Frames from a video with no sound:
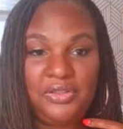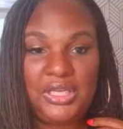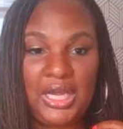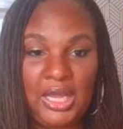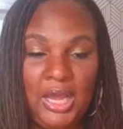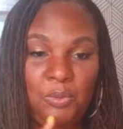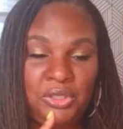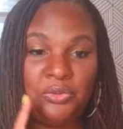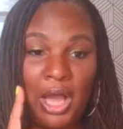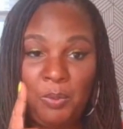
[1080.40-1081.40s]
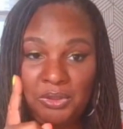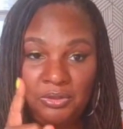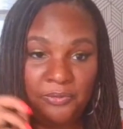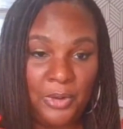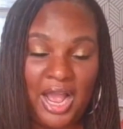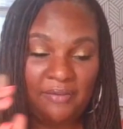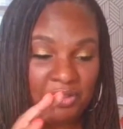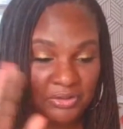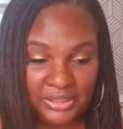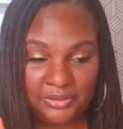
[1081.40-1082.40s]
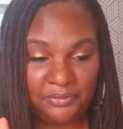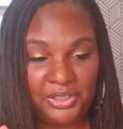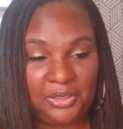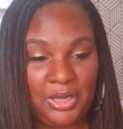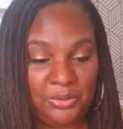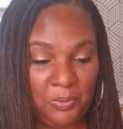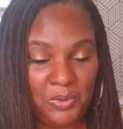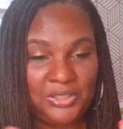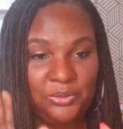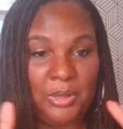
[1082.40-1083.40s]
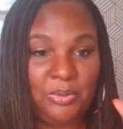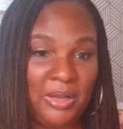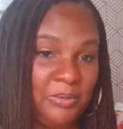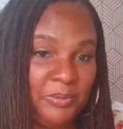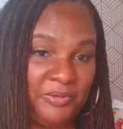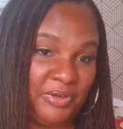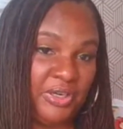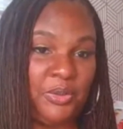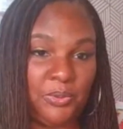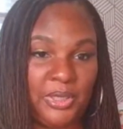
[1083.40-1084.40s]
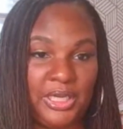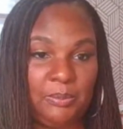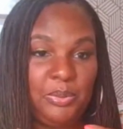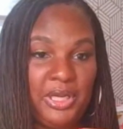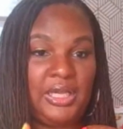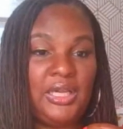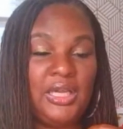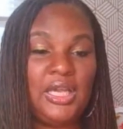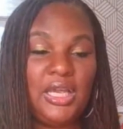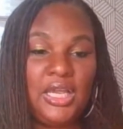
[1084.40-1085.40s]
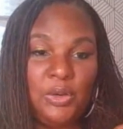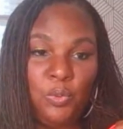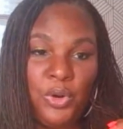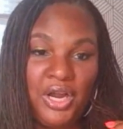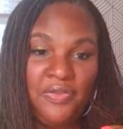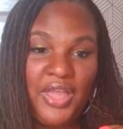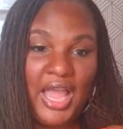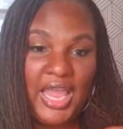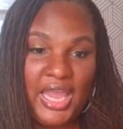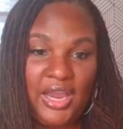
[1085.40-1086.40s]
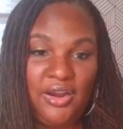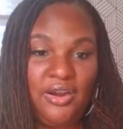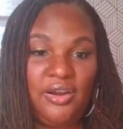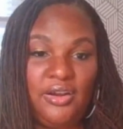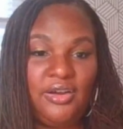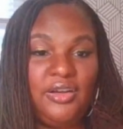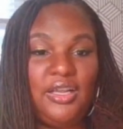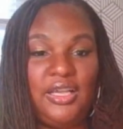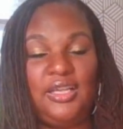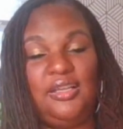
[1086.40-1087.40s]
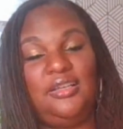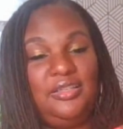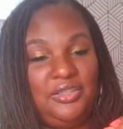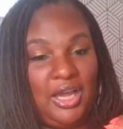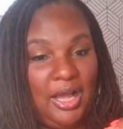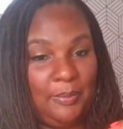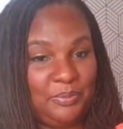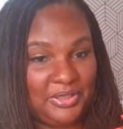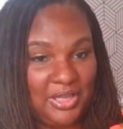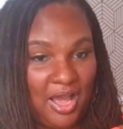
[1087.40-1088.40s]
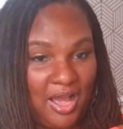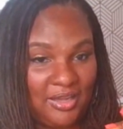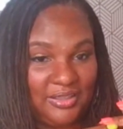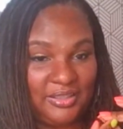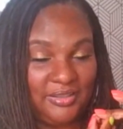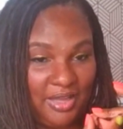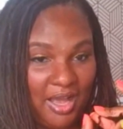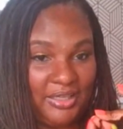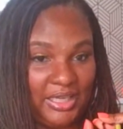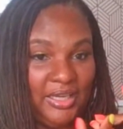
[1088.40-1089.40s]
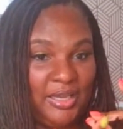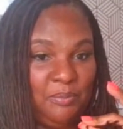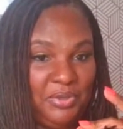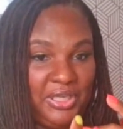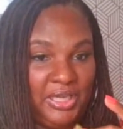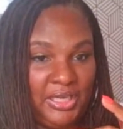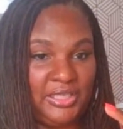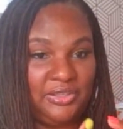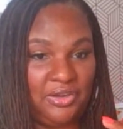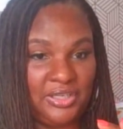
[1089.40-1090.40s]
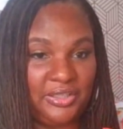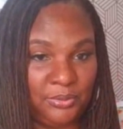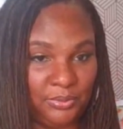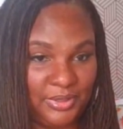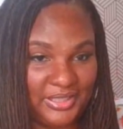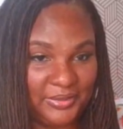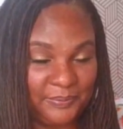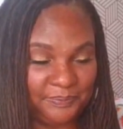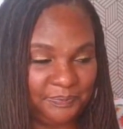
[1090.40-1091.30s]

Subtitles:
thing I would look for. I haven't looked at the video. I don't want to. I probably would be very annoyed. But where that hair stops locking and starts to loose,